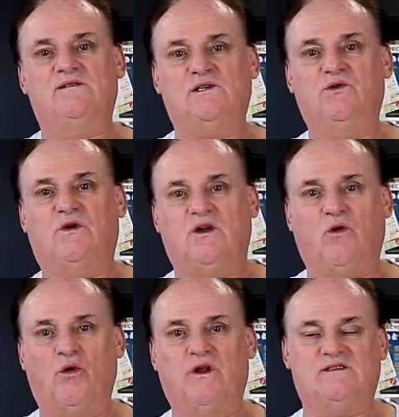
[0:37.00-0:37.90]
you can
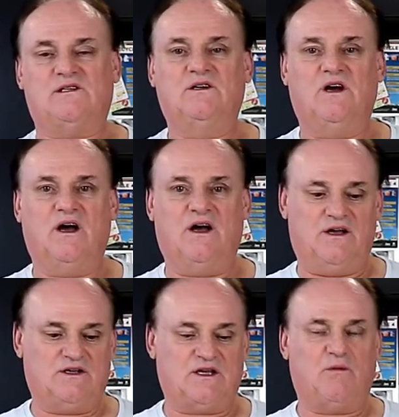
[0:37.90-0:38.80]
order
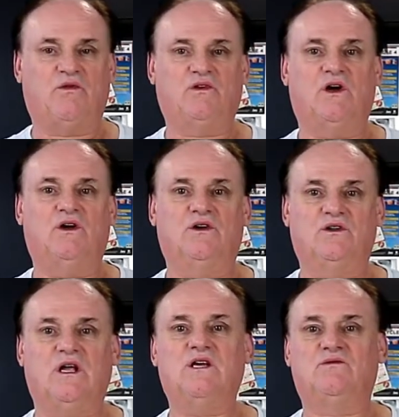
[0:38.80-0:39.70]
some of the
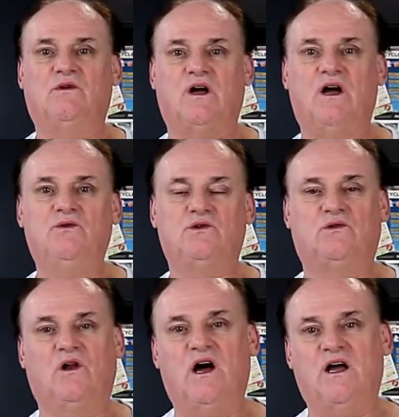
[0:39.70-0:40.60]
things what I used
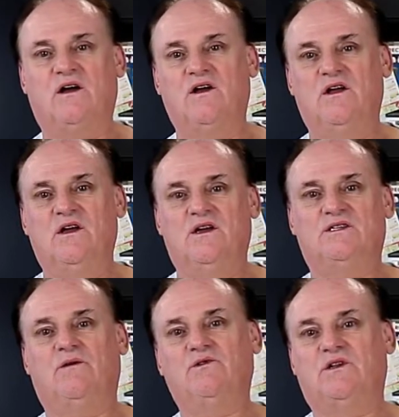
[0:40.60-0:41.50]
to like.
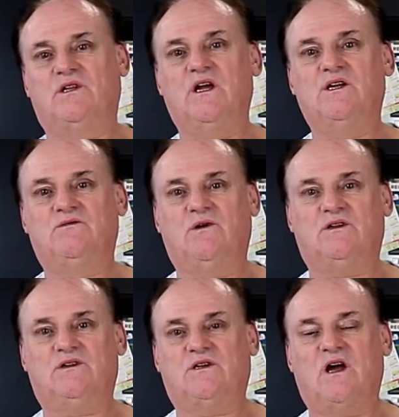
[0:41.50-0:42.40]
Some of the things
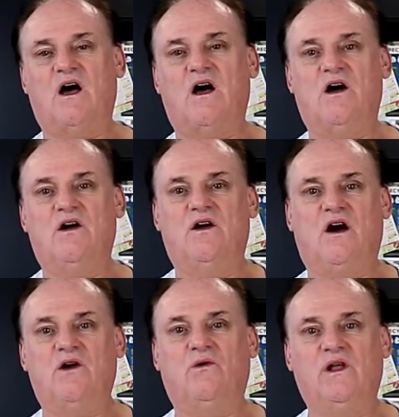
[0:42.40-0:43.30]
what
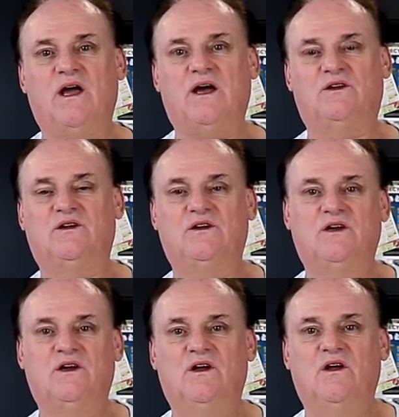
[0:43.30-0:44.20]
I only had
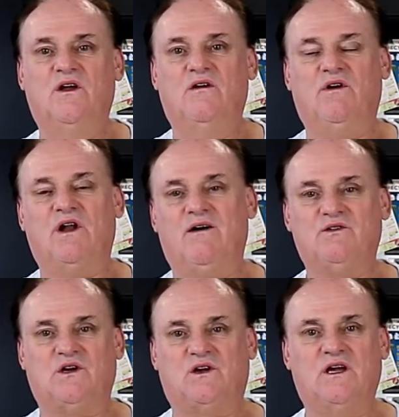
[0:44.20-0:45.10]
when I
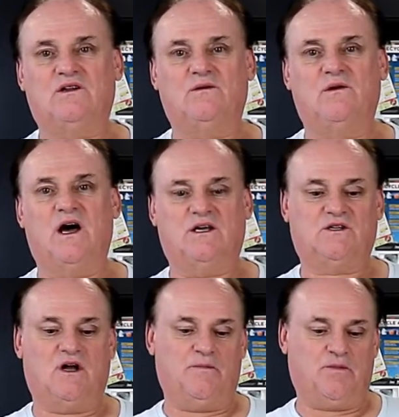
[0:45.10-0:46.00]
was a kid last
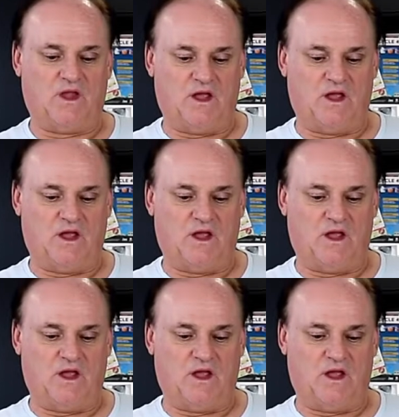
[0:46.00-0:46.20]
time.